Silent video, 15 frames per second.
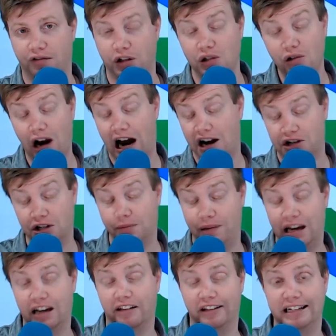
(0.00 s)
you're actually
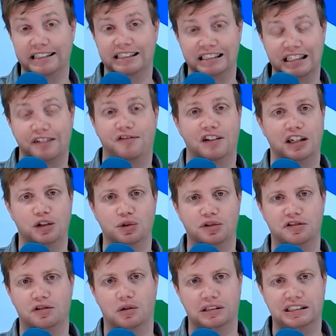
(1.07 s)
paying a licensing fee. You
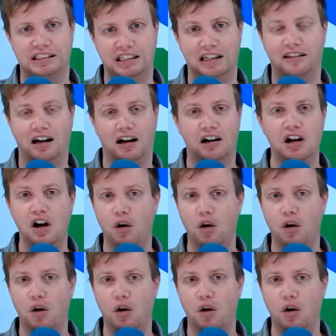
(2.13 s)
just don't see it there.